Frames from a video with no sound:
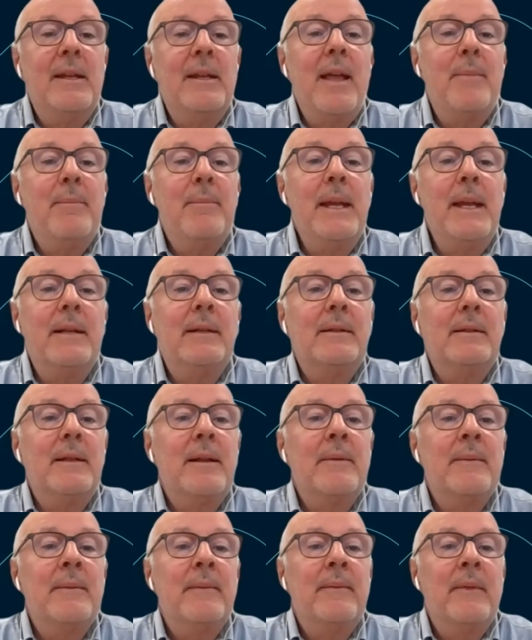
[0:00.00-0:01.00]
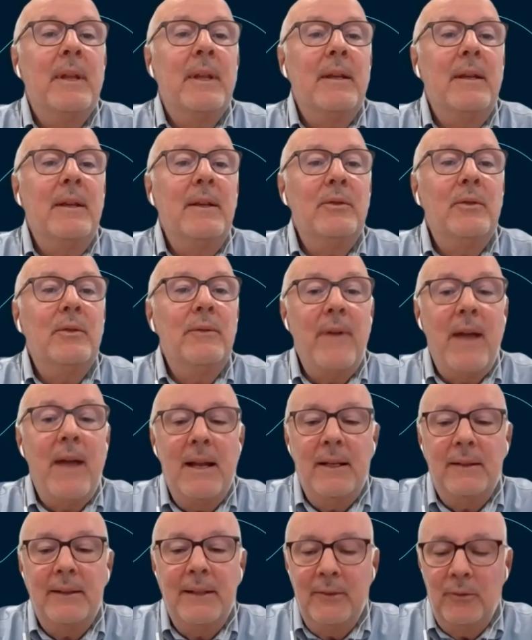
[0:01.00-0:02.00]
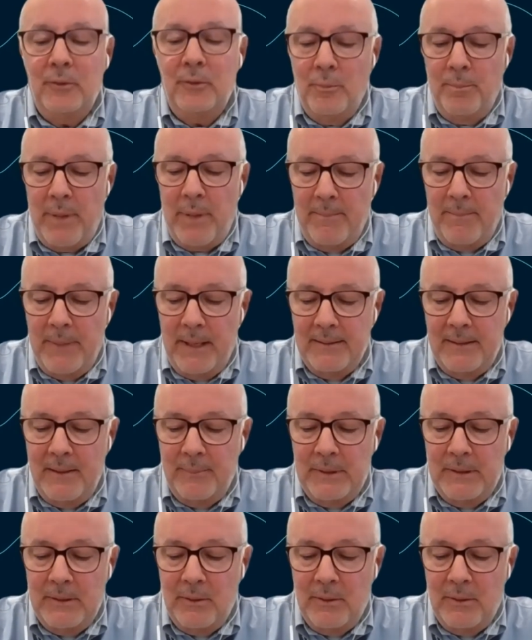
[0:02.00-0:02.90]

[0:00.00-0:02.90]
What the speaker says: I think that the key word is mix.